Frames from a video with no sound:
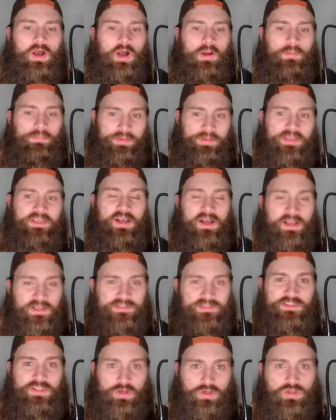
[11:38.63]

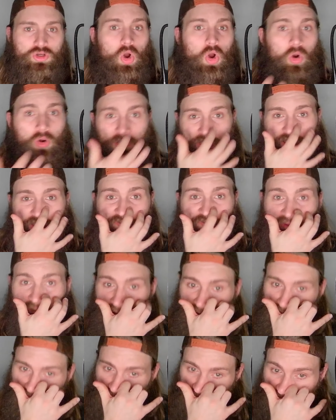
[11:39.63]
because their guard is
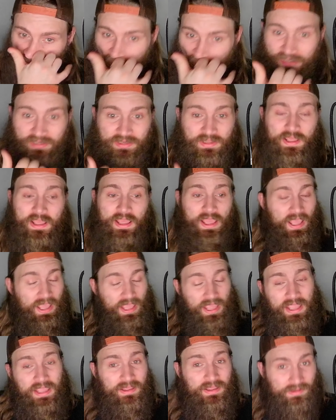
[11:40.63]
very good.
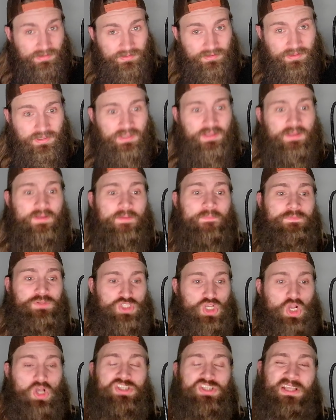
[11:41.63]
And
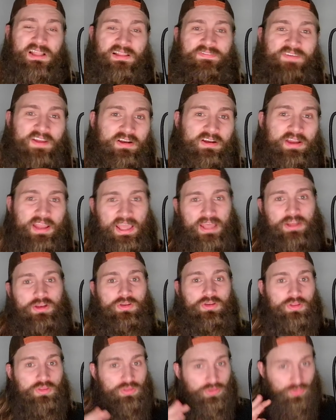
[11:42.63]
Charles Oliveira had
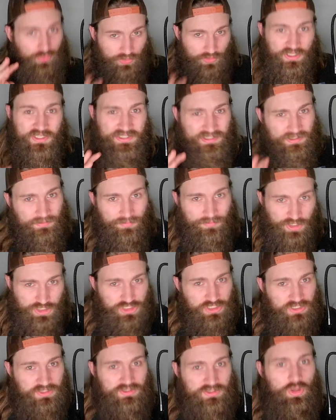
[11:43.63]
three
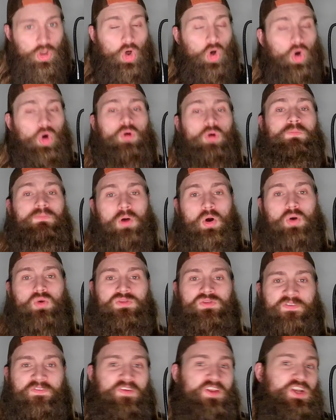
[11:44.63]
submissions
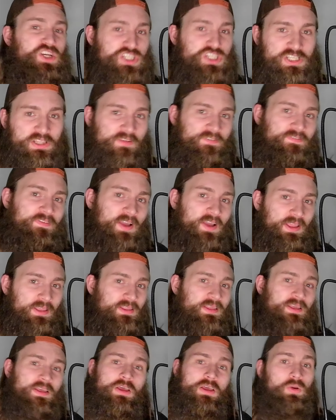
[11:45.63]
almost finishing the fight.
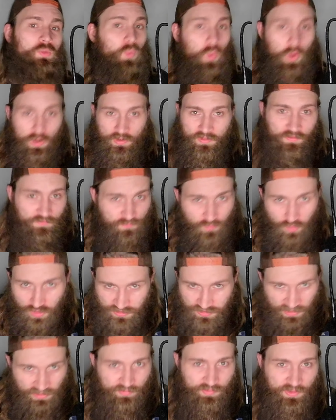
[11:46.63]
One in the
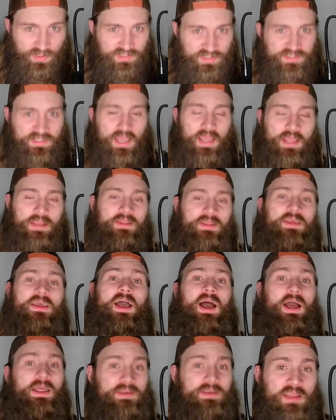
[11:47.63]
first, like we had said.
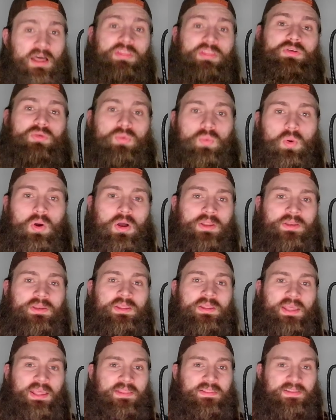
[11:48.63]
Another one
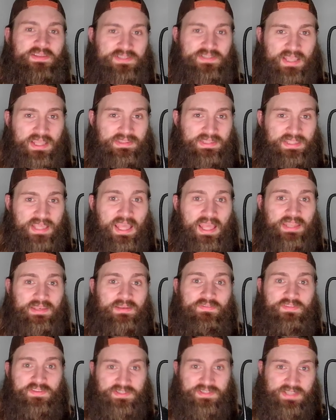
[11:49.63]
at the end
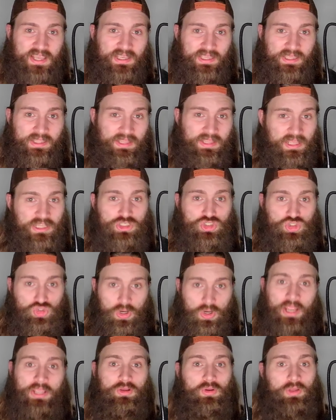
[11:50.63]
of the second. He had a
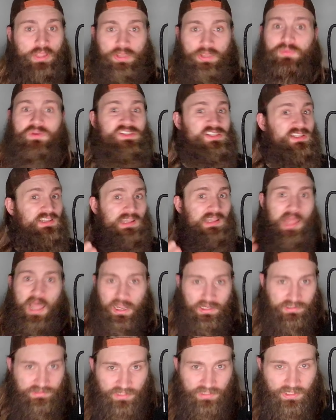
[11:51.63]
triangle. It was
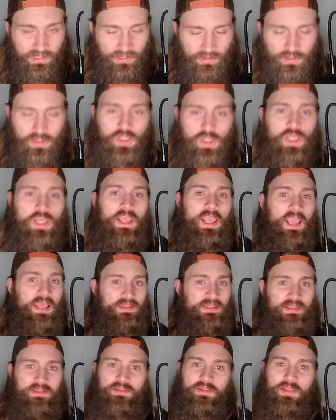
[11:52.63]
locked in. And
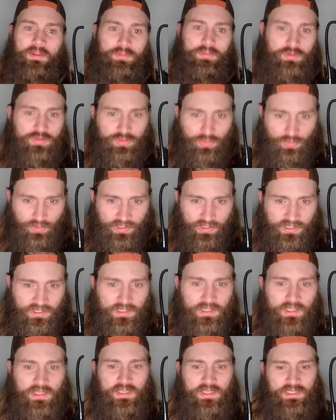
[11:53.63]
then number
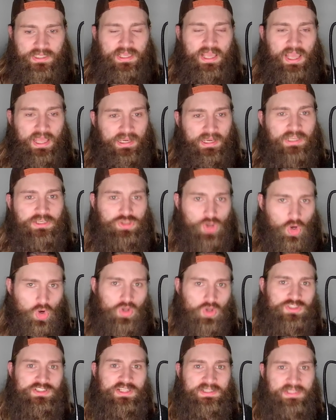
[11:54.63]
three, he had a
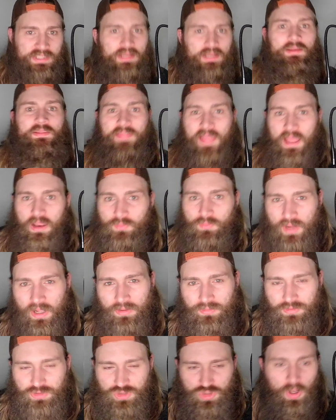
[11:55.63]
Doris at the end of that
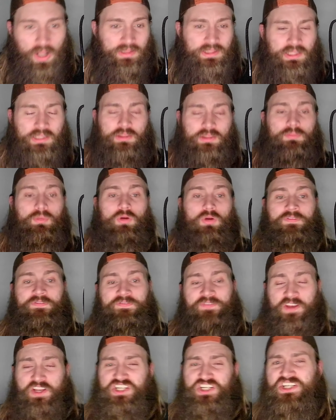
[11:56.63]
round. So I thought the more
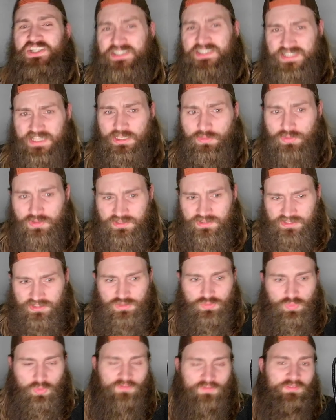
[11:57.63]
finishing
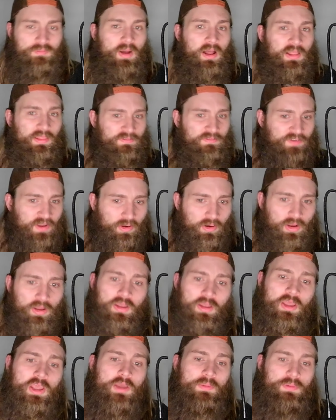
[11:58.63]
sequences were from Oliveira.
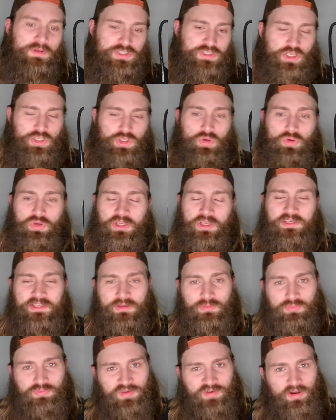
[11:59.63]
But Tsiyuka
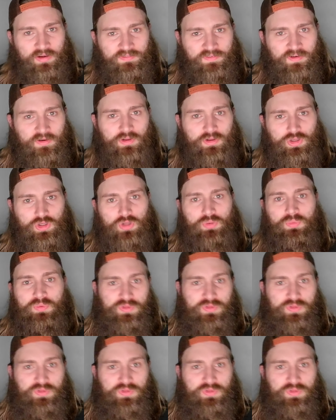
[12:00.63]
did very, very good with